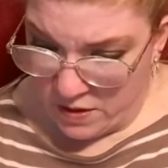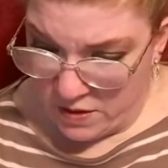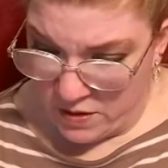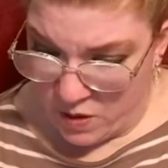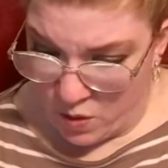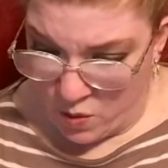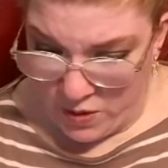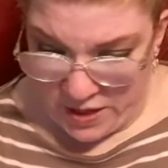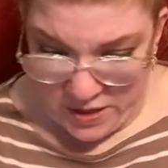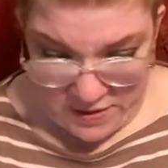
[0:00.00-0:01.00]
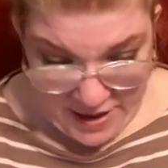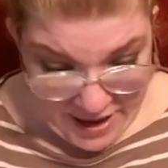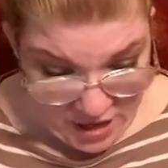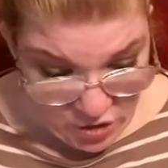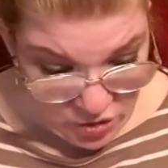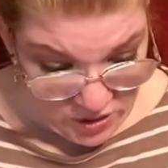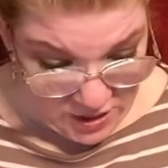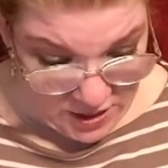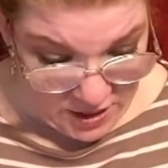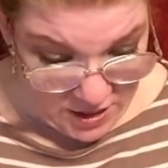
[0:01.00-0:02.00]
So it is
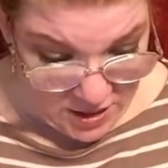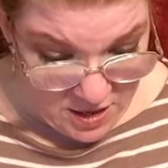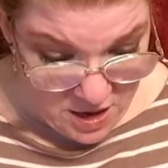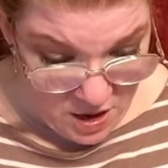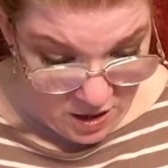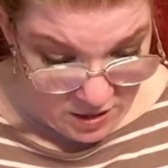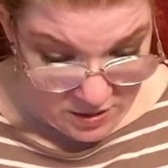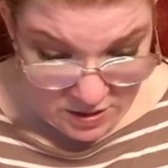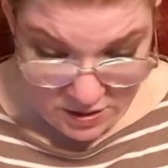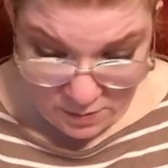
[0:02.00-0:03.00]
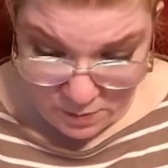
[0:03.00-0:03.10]
actually not